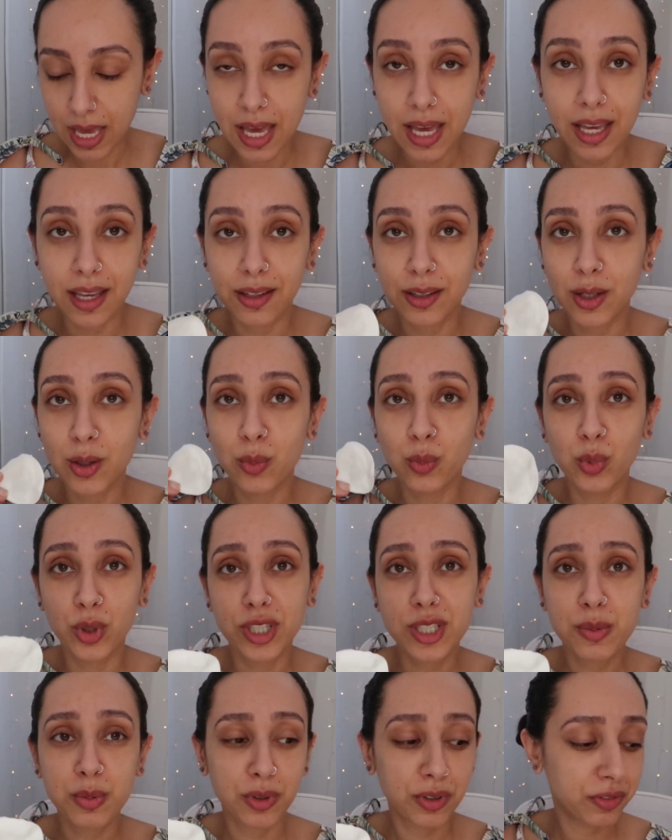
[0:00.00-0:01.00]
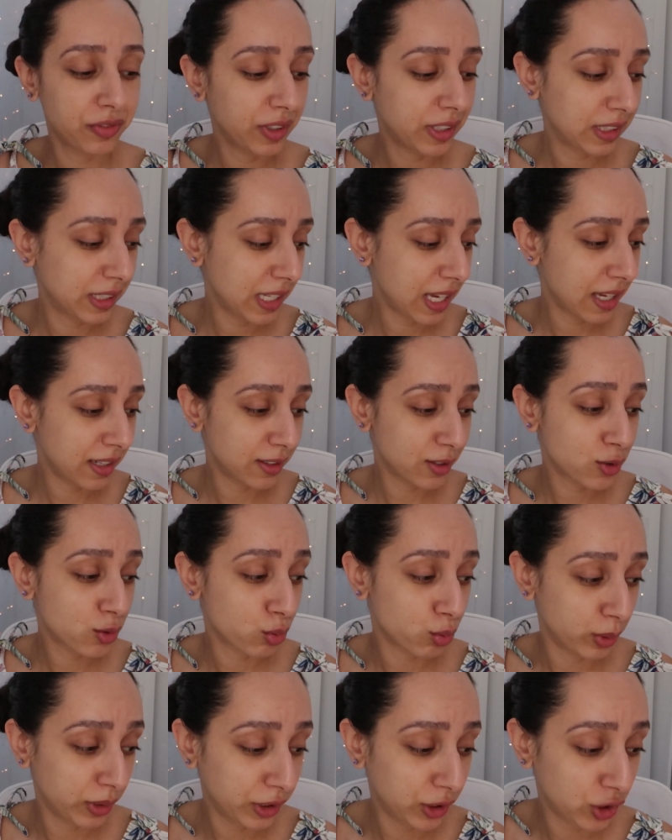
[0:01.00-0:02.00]
and it works perfectly and
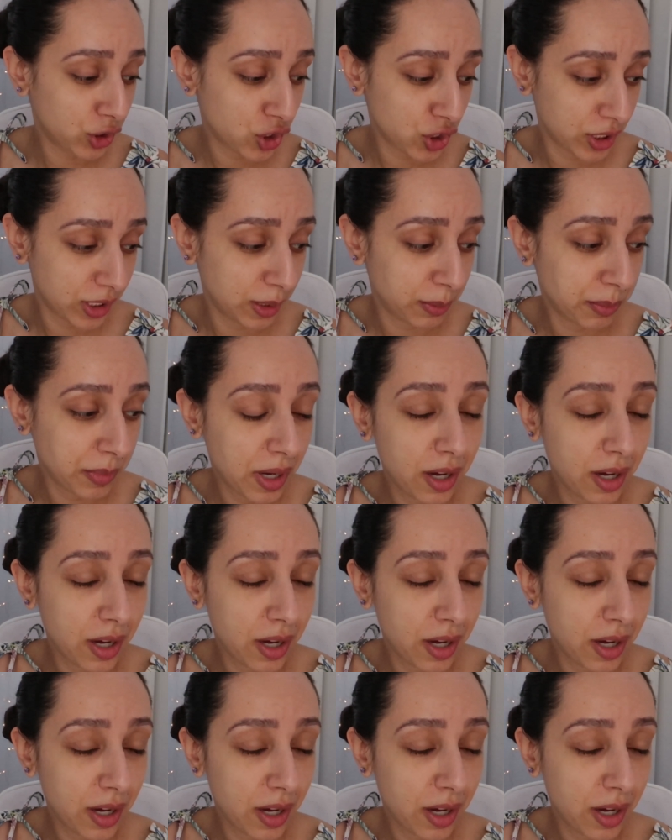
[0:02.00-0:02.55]
it's really cheap.